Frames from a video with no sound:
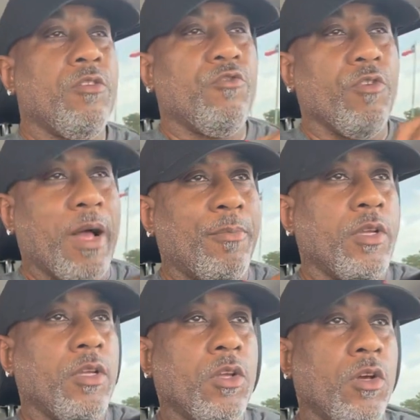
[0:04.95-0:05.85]
dropping
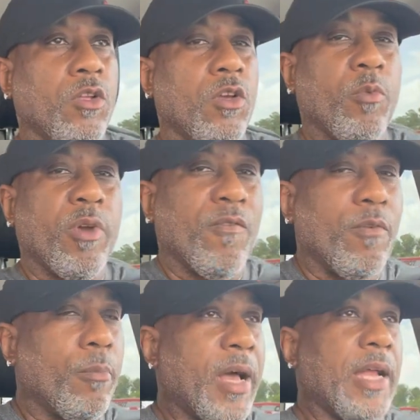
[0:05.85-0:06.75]
in on you. Hope
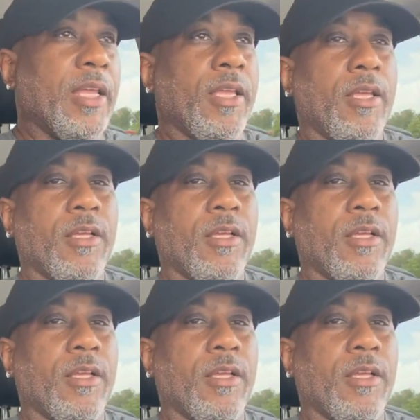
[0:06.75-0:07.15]
everybody